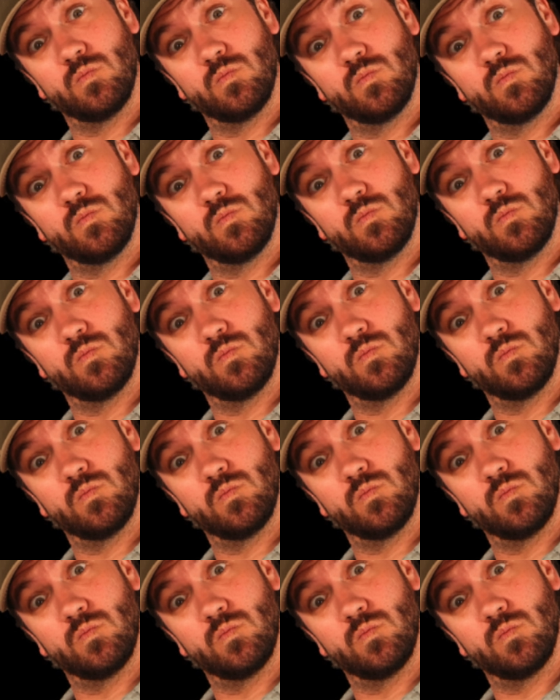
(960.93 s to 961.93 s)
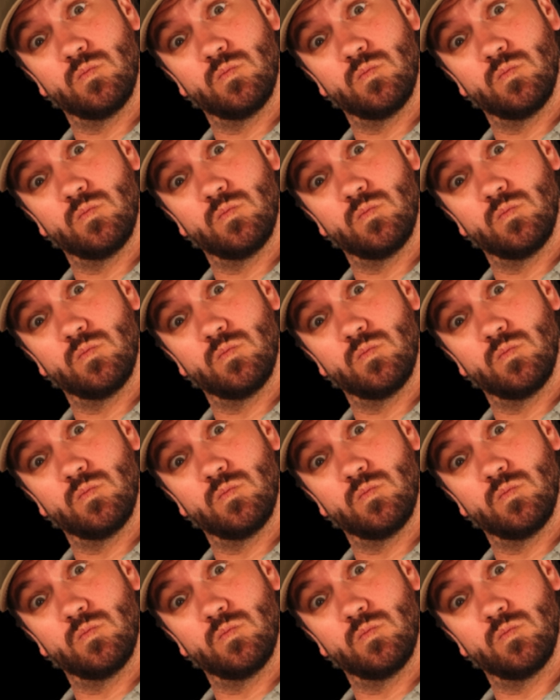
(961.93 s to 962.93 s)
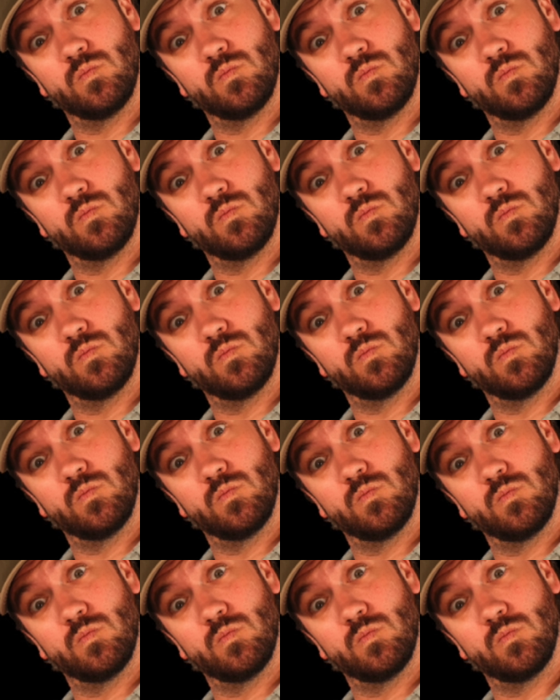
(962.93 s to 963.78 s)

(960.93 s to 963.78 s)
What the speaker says: Nobody speaks.